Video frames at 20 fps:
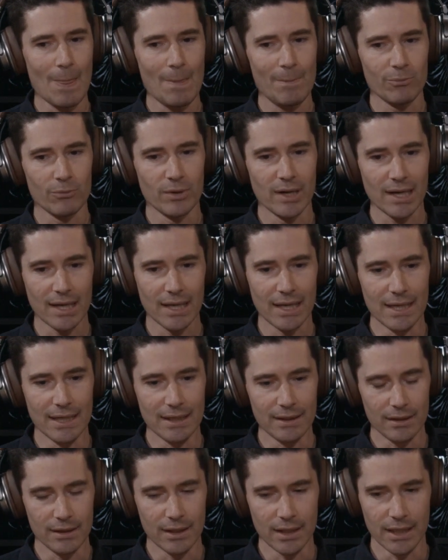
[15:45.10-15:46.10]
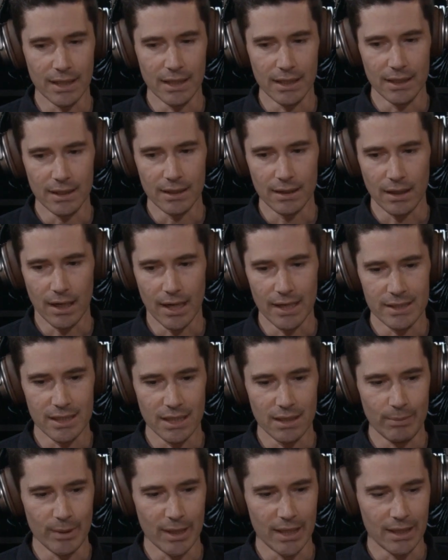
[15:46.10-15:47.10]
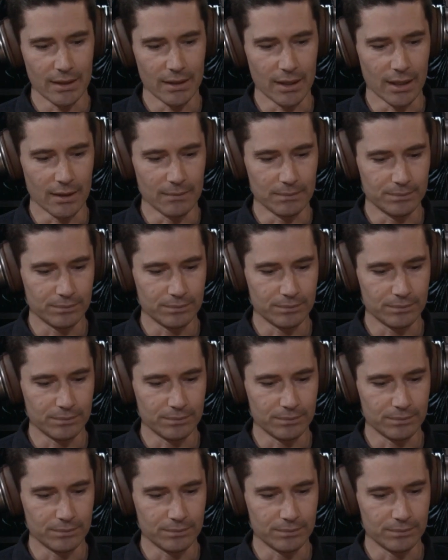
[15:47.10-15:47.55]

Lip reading: really the idea being that